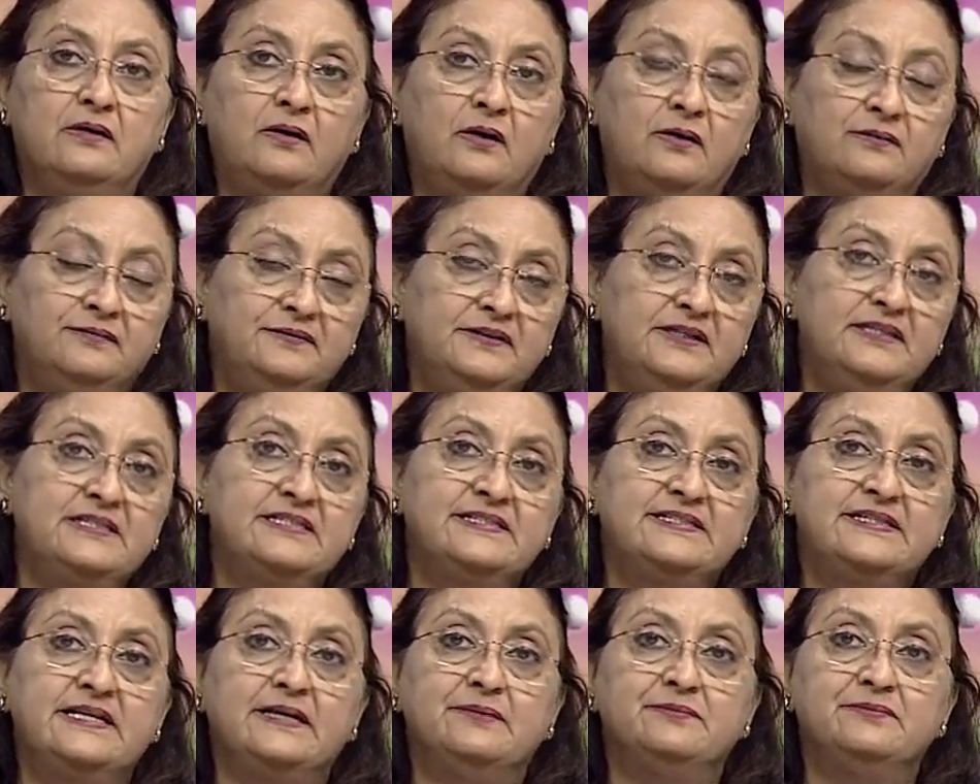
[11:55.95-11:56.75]
of the
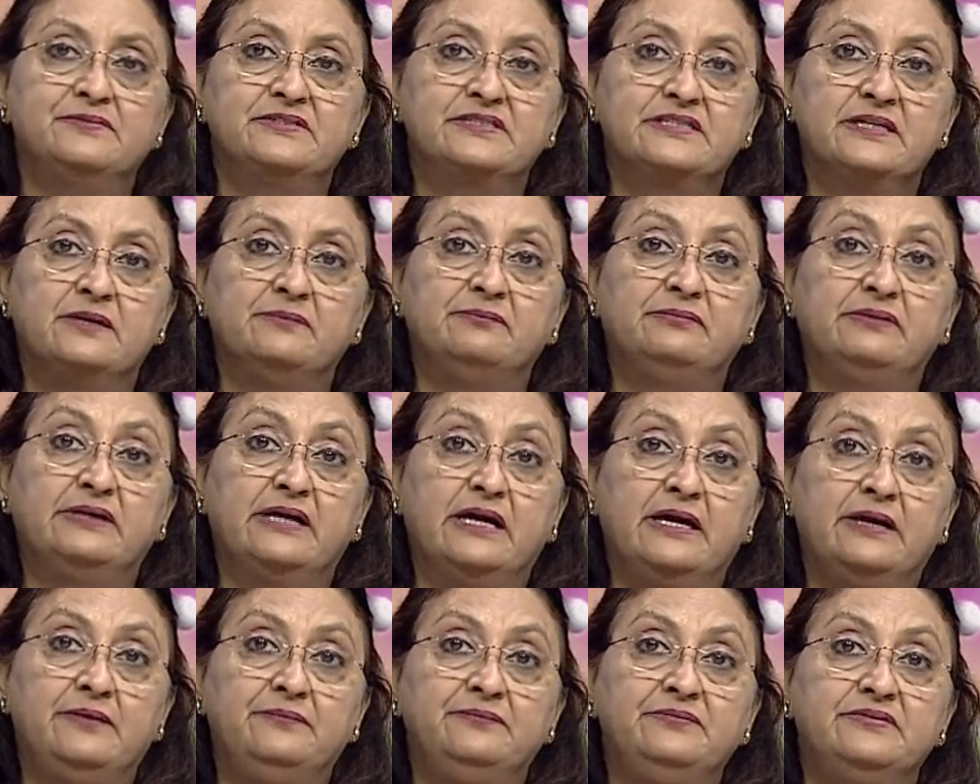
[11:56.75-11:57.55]
stem
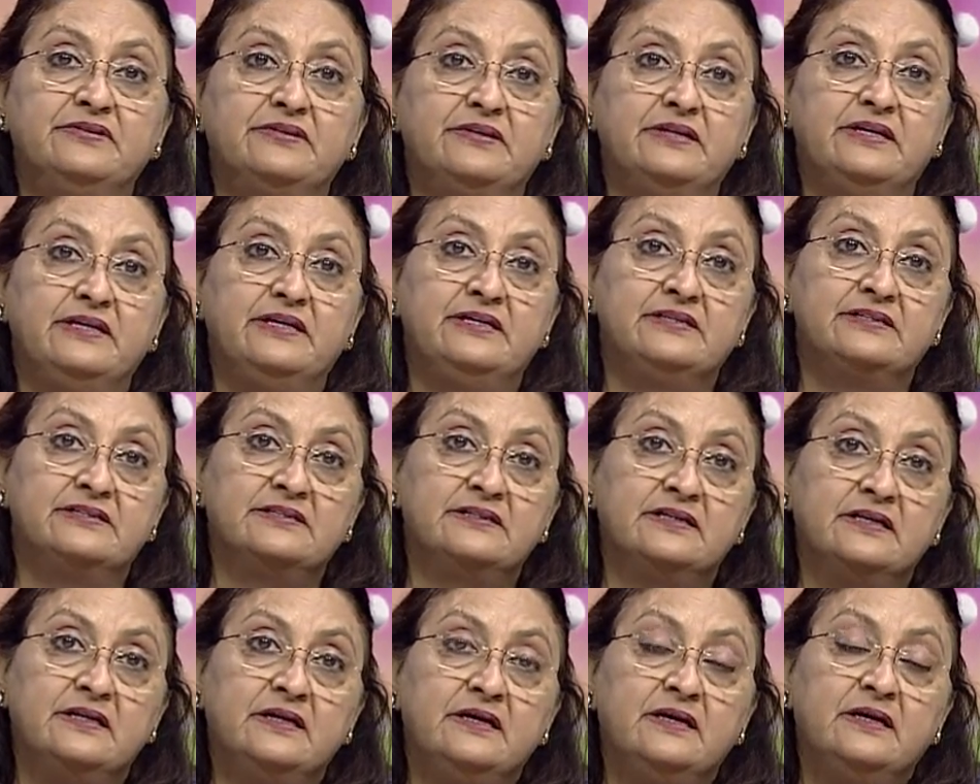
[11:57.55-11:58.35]
sometimes
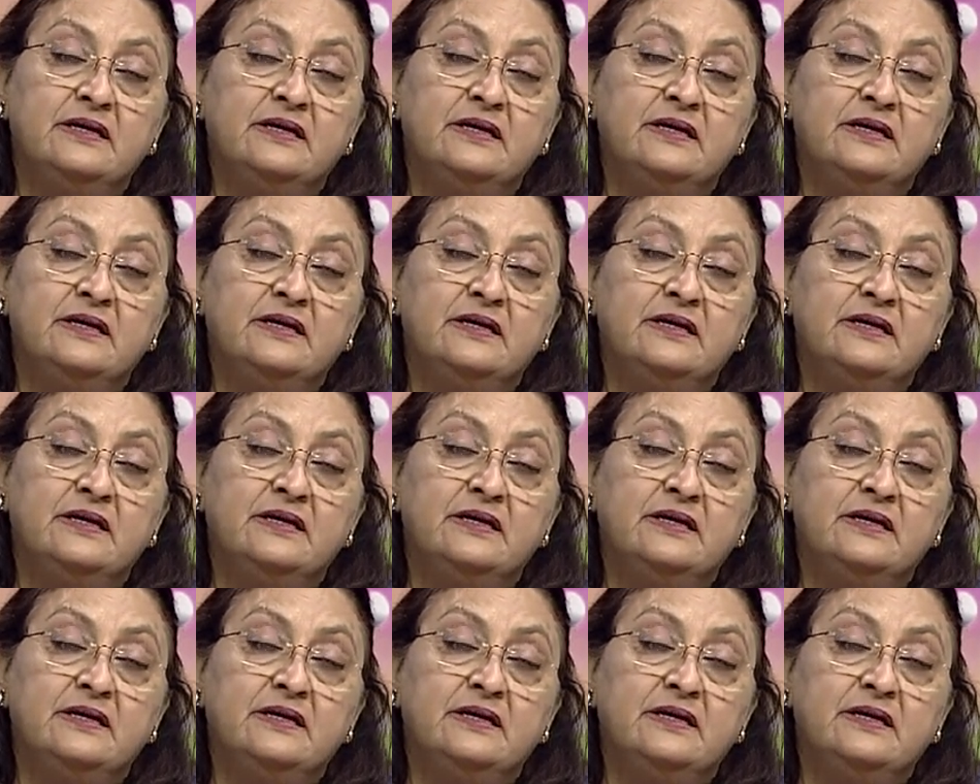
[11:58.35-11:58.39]
is